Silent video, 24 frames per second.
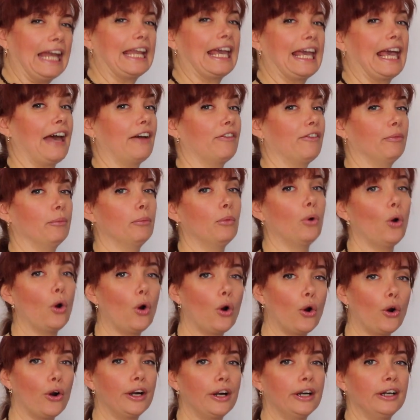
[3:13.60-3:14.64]
and have
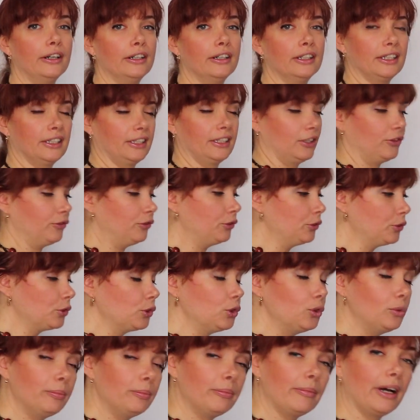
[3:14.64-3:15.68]
more
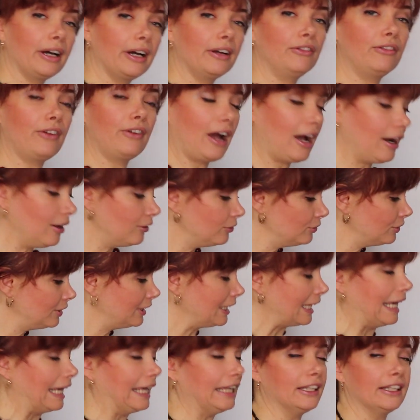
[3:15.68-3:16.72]
room
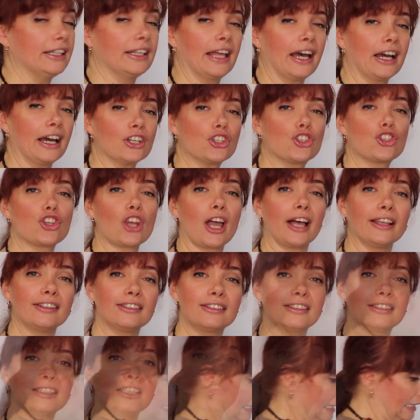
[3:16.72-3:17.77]
around and
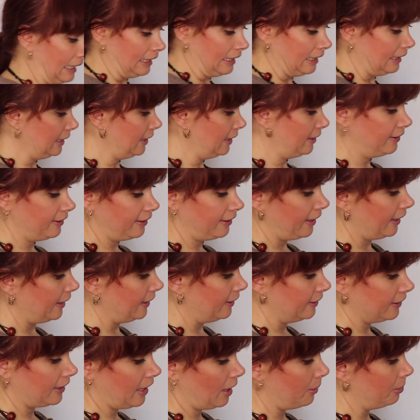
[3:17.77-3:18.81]
adjust, let's
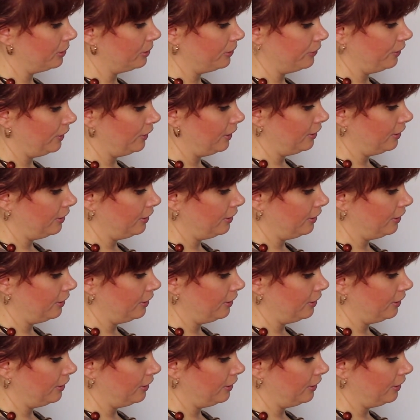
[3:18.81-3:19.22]
say in a couple